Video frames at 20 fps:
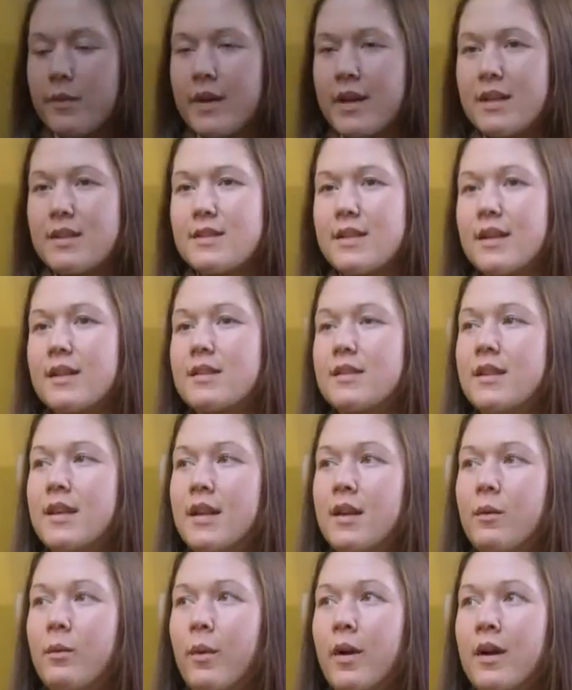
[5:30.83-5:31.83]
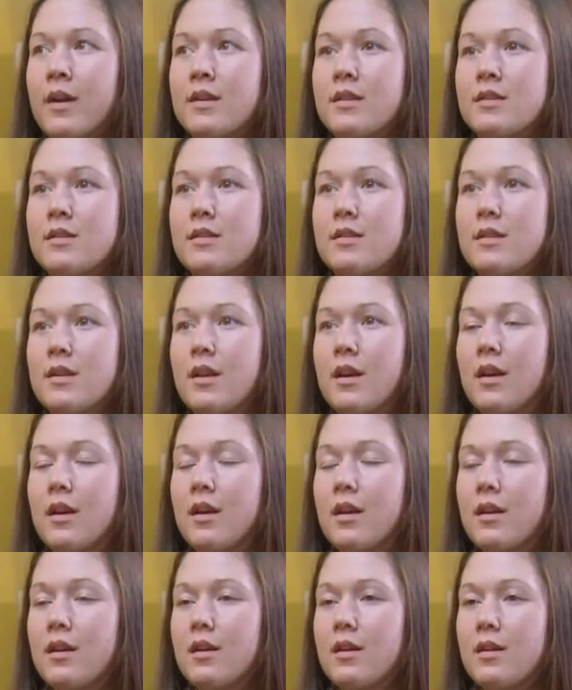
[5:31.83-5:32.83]
360 was
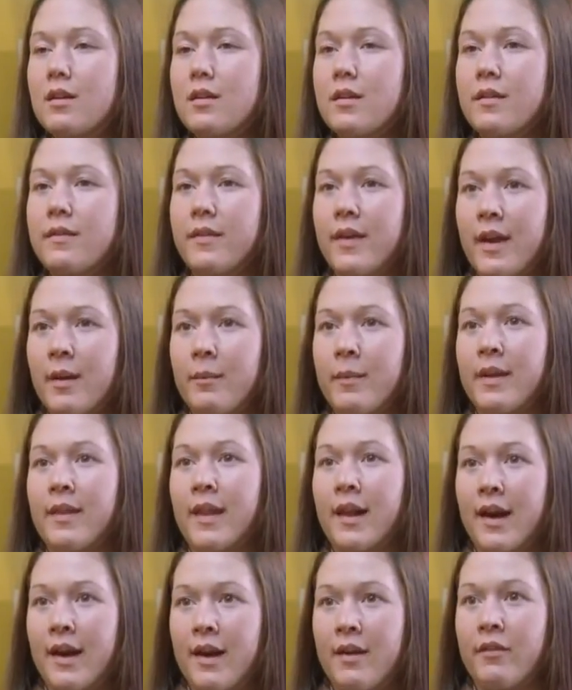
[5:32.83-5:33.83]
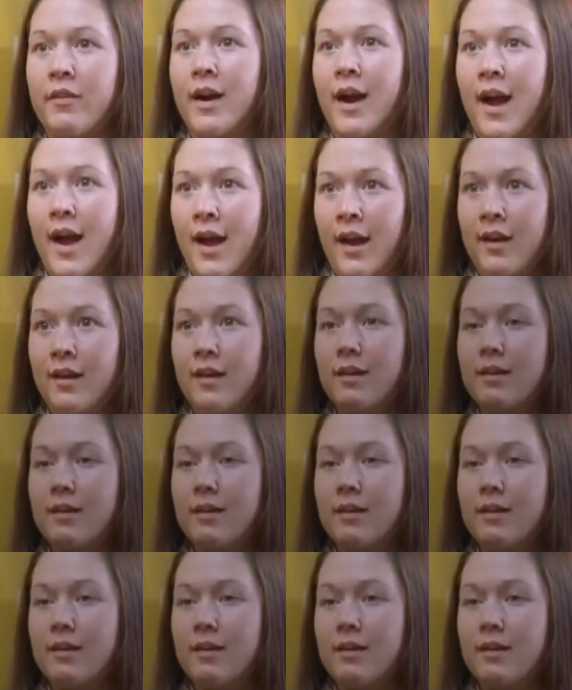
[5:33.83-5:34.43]
the family that I never had.